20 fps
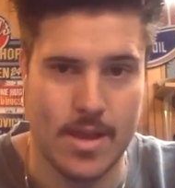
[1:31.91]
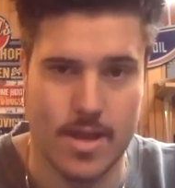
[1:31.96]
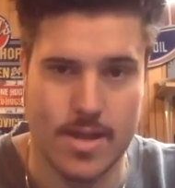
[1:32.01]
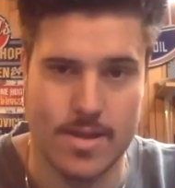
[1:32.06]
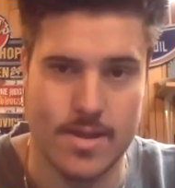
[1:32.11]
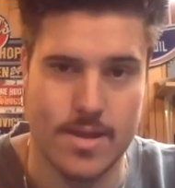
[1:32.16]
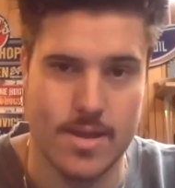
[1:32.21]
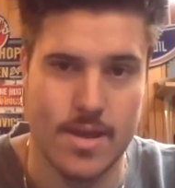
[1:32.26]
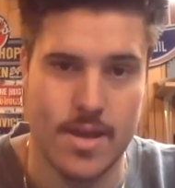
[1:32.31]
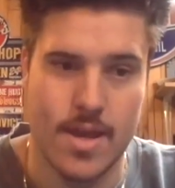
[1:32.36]

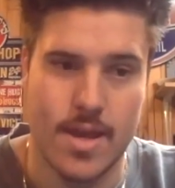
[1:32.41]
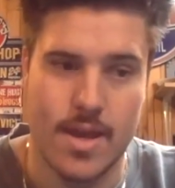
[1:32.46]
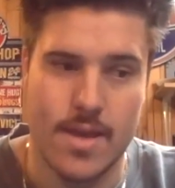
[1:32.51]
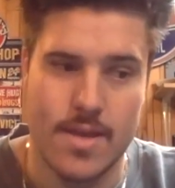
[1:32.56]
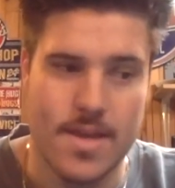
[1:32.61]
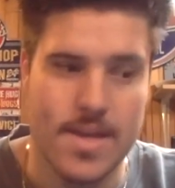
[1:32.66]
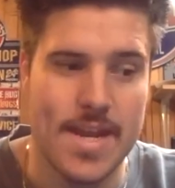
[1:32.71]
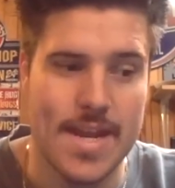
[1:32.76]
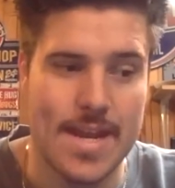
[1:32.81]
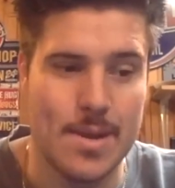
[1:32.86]
Like the,
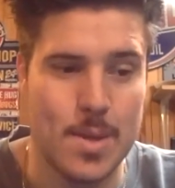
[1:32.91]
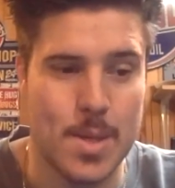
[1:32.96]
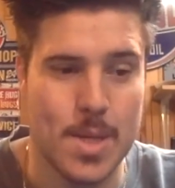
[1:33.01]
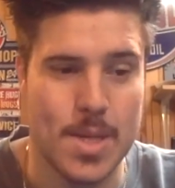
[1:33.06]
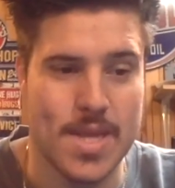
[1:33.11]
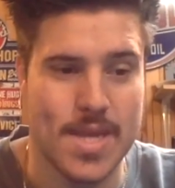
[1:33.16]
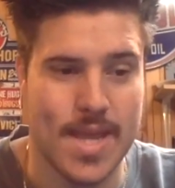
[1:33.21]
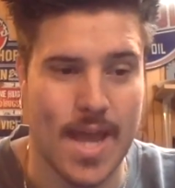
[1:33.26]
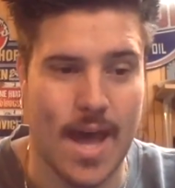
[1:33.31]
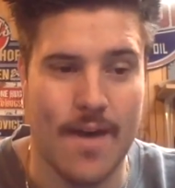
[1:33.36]
the
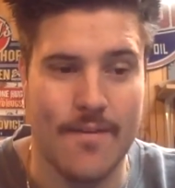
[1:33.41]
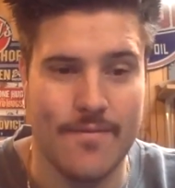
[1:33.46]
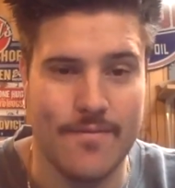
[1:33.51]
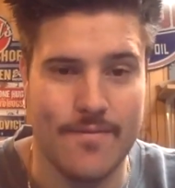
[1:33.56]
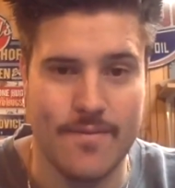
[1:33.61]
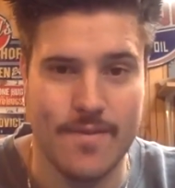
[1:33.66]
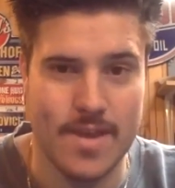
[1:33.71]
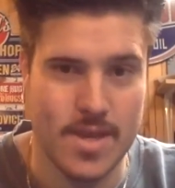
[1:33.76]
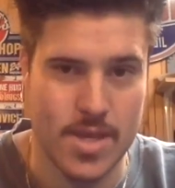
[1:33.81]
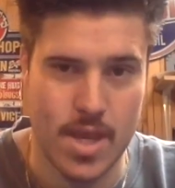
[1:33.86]
Nicholson
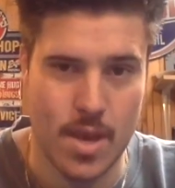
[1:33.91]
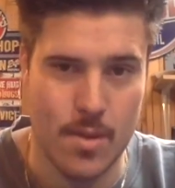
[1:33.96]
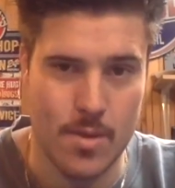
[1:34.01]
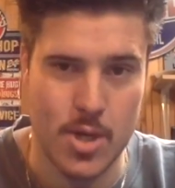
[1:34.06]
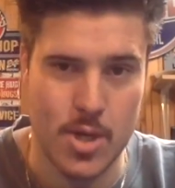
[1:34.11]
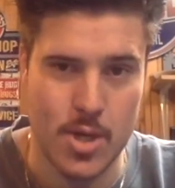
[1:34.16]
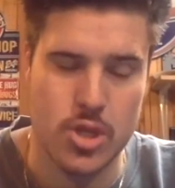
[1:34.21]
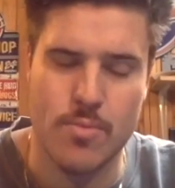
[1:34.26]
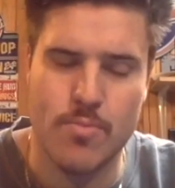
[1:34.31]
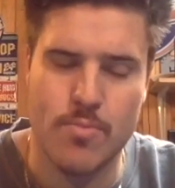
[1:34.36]
stuff is no
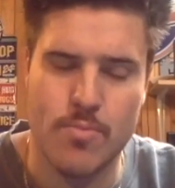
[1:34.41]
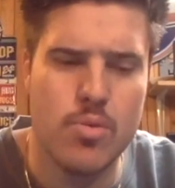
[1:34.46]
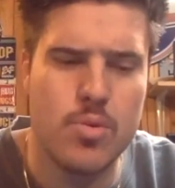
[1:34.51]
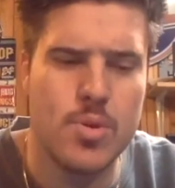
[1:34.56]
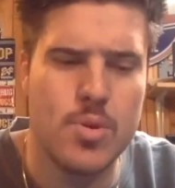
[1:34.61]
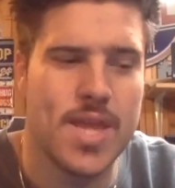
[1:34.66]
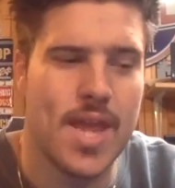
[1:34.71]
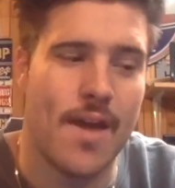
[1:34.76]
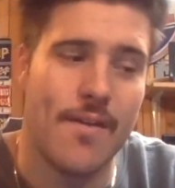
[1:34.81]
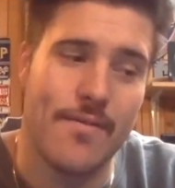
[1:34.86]
issue. The
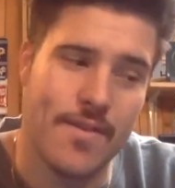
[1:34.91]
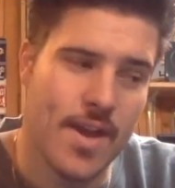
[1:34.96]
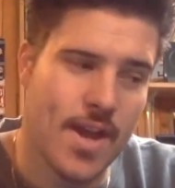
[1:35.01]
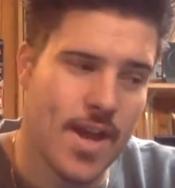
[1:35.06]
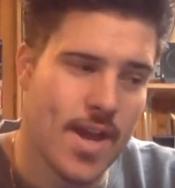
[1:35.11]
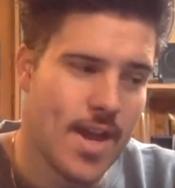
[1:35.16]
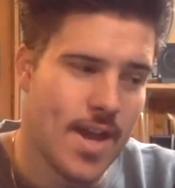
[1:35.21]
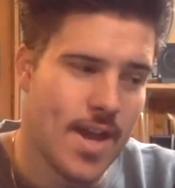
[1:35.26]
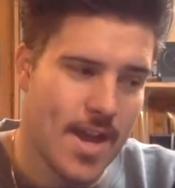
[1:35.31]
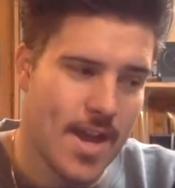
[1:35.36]
Poole stuff
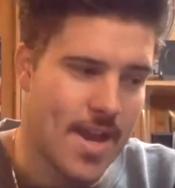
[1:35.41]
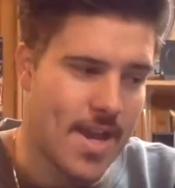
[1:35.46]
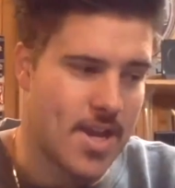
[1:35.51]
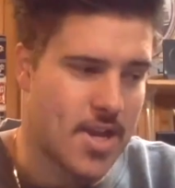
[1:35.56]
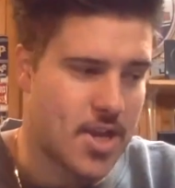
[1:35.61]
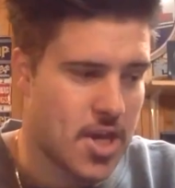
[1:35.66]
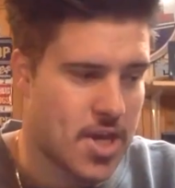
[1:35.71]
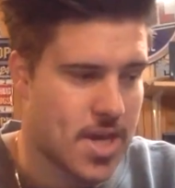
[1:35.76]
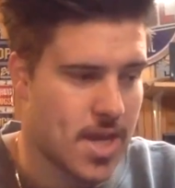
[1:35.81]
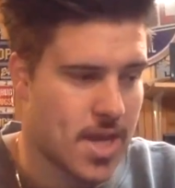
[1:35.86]

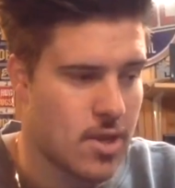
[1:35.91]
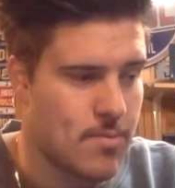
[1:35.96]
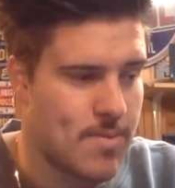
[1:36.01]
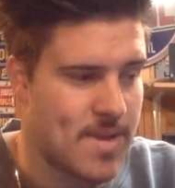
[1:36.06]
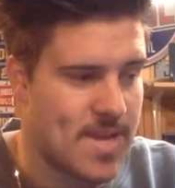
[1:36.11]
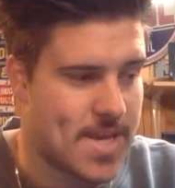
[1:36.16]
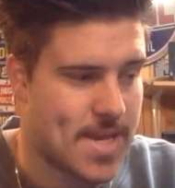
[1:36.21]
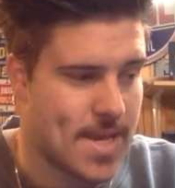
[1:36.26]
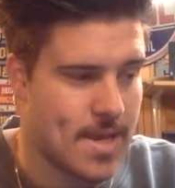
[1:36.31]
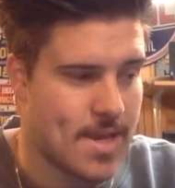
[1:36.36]
is just a little
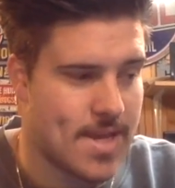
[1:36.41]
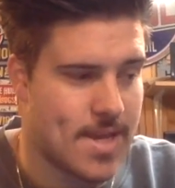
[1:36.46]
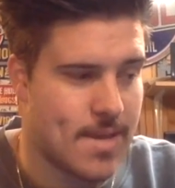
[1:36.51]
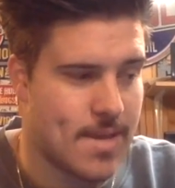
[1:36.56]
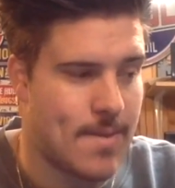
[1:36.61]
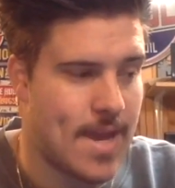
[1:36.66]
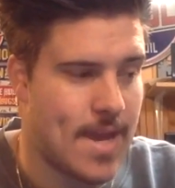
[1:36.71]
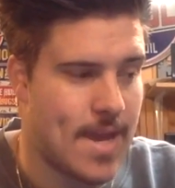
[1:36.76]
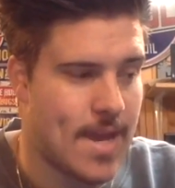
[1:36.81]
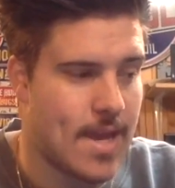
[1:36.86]
bit silly to
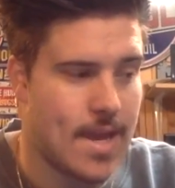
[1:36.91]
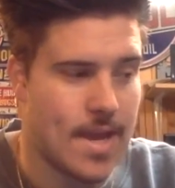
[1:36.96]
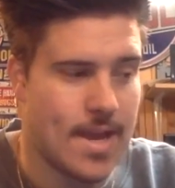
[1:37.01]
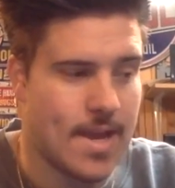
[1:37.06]
me.